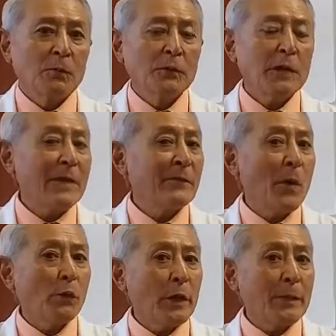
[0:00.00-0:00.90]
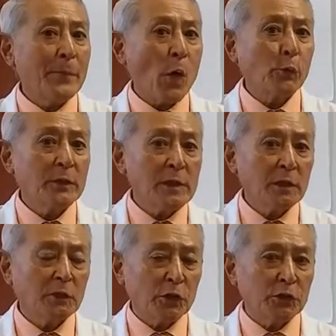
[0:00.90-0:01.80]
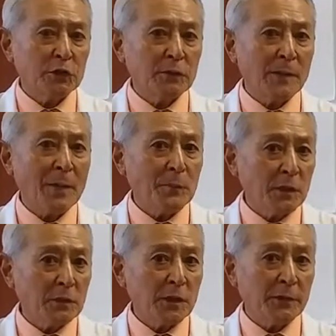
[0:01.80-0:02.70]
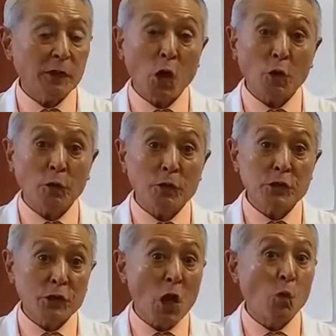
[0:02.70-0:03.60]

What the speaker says: When you have a bone on bone knee condition, that means that the cartilage is